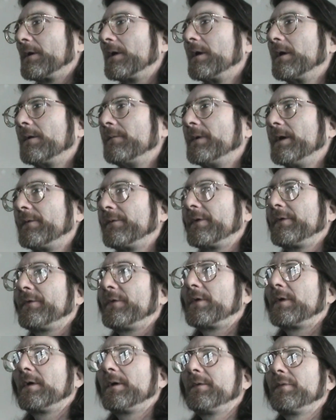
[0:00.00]
I'm never
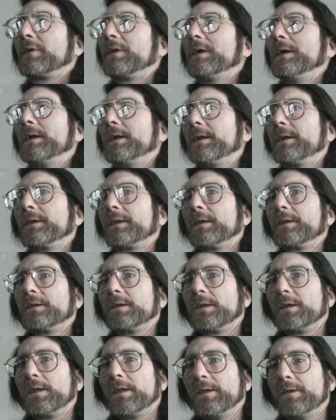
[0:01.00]
sorry for anything
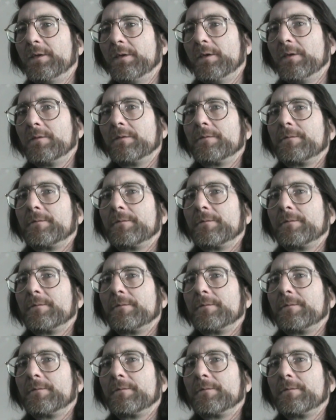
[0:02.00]
that I do.